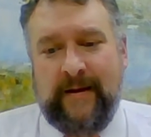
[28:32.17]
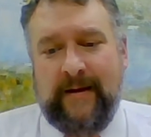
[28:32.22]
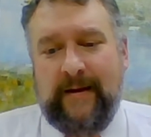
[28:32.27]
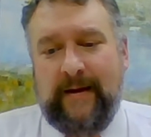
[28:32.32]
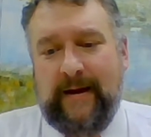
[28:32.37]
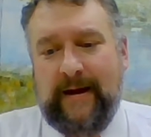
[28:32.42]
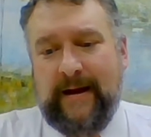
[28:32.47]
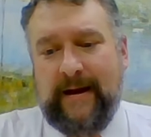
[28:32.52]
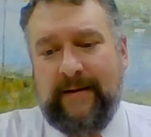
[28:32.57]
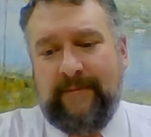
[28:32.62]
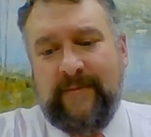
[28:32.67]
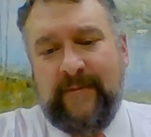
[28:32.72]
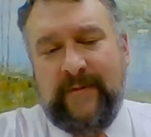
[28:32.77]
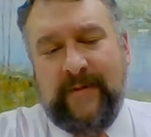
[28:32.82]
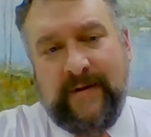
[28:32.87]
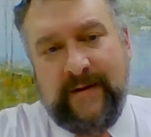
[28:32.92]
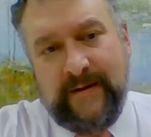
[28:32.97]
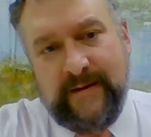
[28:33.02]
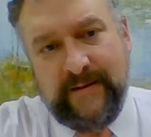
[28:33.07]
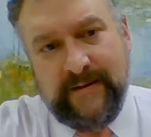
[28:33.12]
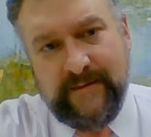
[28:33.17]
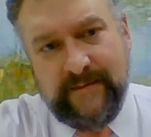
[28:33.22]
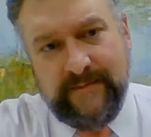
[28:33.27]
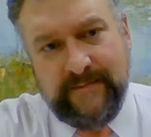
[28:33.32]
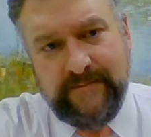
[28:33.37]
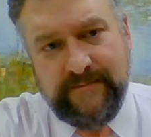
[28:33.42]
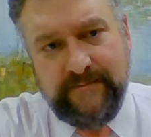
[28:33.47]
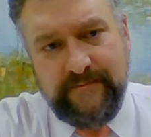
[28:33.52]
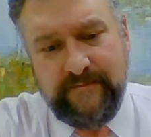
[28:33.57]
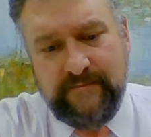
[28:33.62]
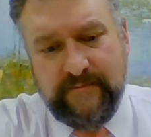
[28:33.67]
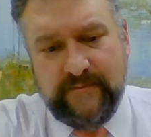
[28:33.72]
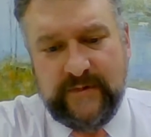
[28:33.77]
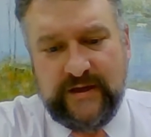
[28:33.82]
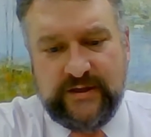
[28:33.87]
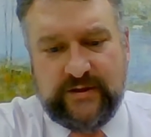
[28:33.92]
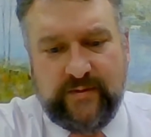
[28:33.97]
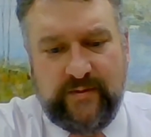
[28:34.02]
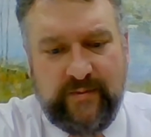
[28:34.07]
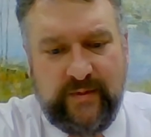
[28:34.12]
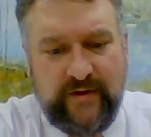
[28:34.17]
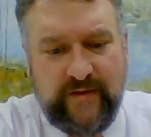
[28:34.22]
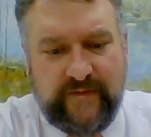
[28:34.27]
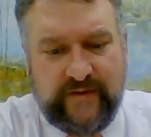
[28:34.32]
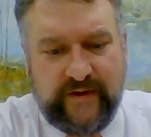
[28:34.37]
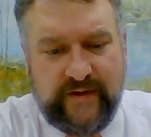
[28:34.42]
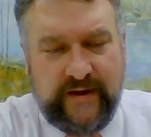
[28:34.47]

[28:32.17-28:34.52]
As we move to the